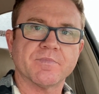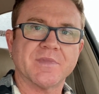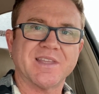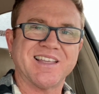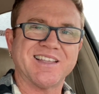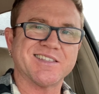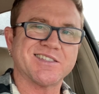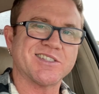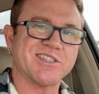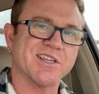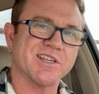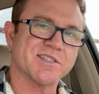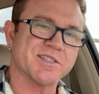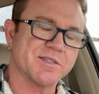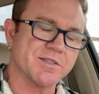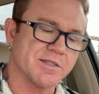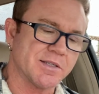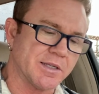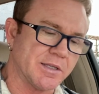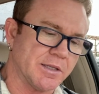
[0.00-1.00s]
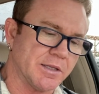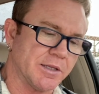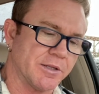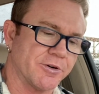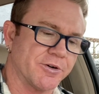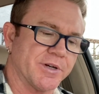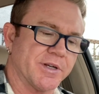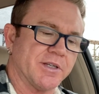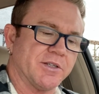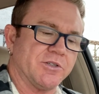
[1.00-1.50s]
It's just
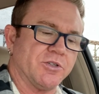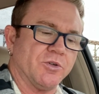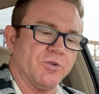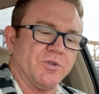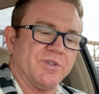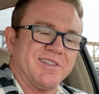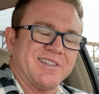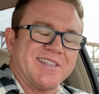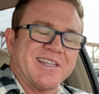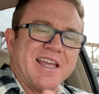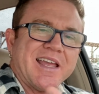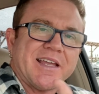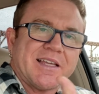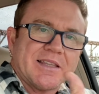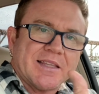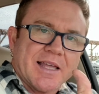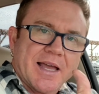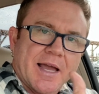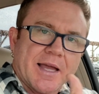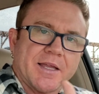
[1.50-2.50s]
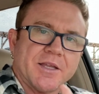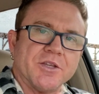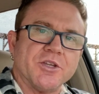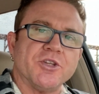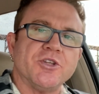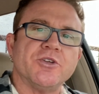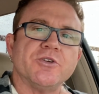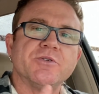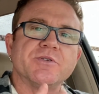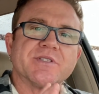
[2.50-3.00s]
learning to take that and
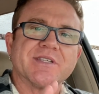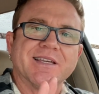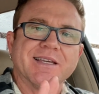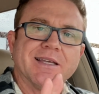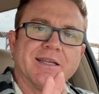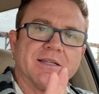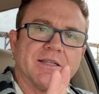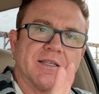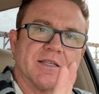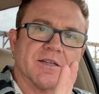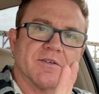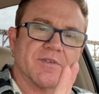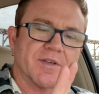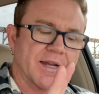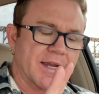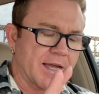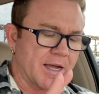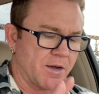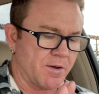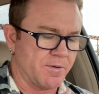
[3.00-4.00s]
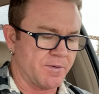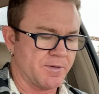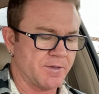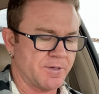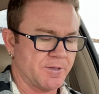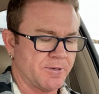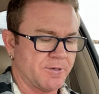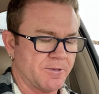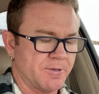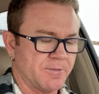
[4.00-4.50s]
use it and give it out.
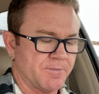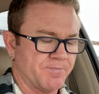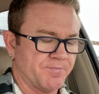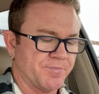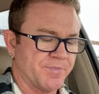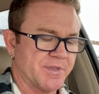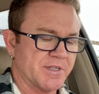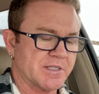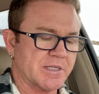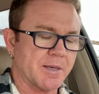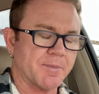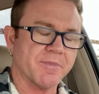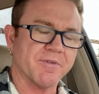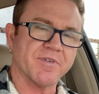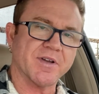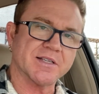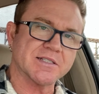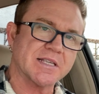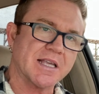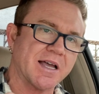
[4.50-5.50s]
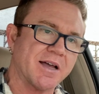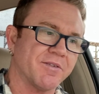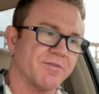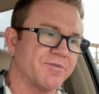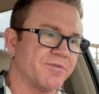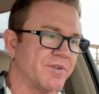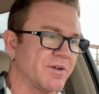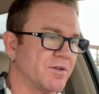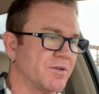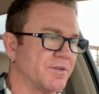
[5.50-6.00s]
Some of us
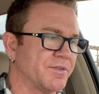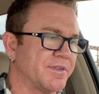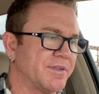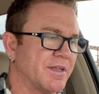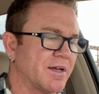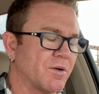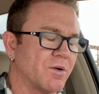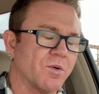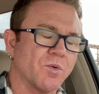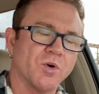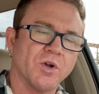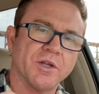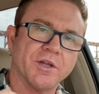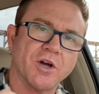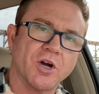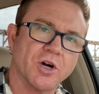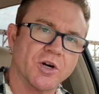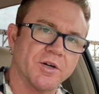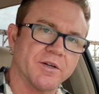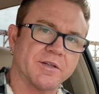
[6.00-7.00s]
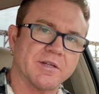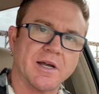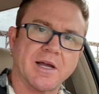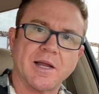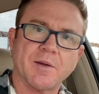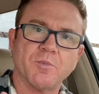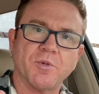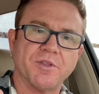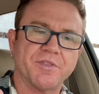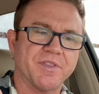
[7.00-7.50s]
have a really hard
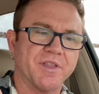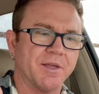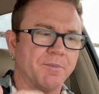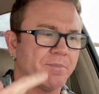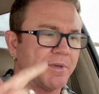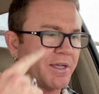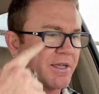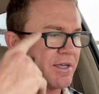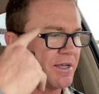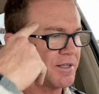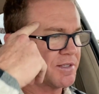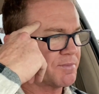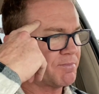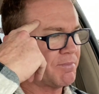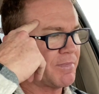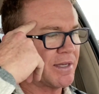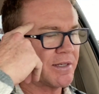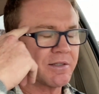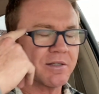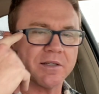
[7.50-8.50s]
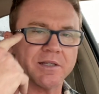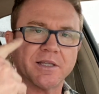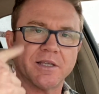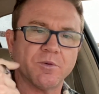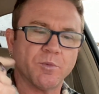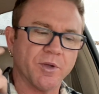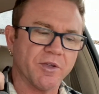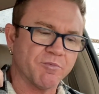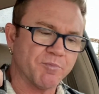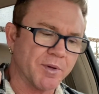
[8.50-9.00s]
time with it because mentally
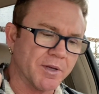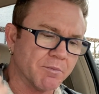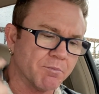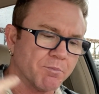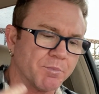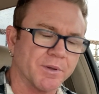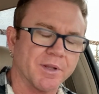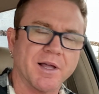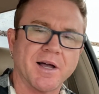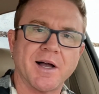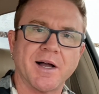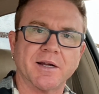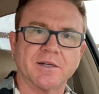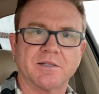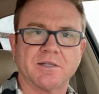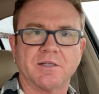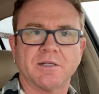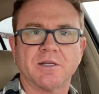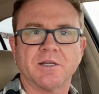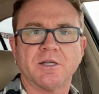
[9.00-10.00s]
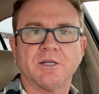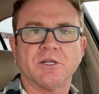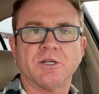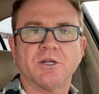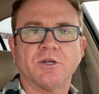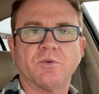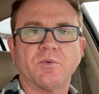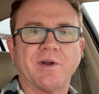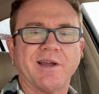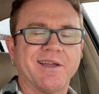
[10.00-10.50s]
we've been blocked
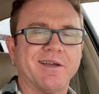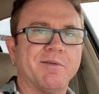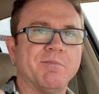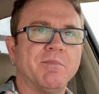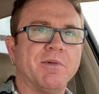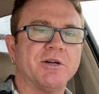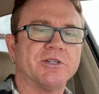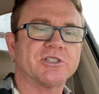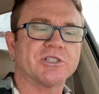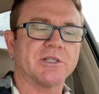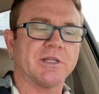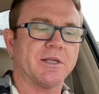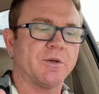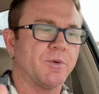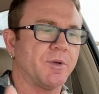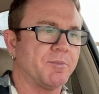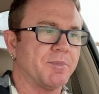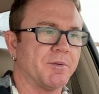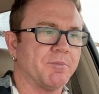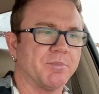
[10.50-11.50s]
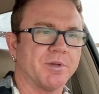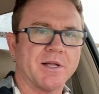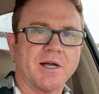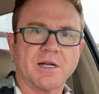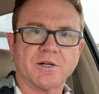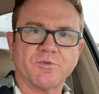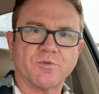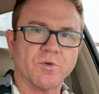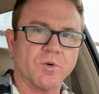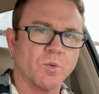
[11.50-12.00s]
right? Emotionally, we've been
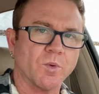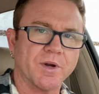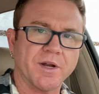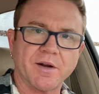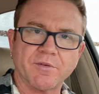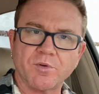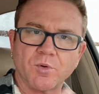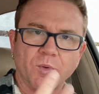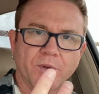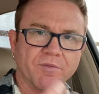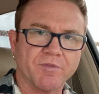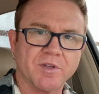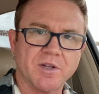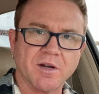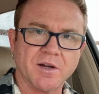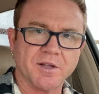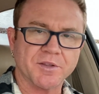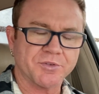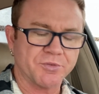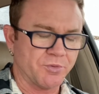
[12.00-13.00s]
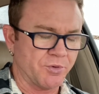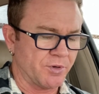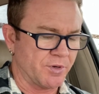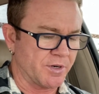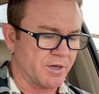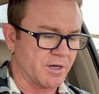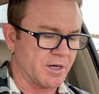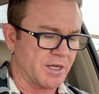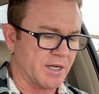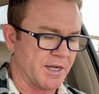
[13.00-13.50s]
blocked for whatever we've gone through in
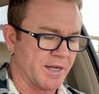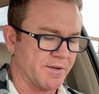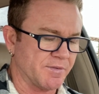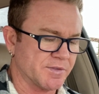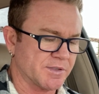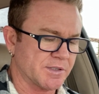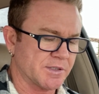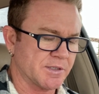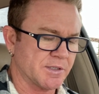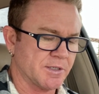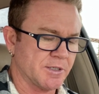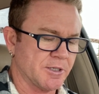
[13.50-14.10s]
our lives.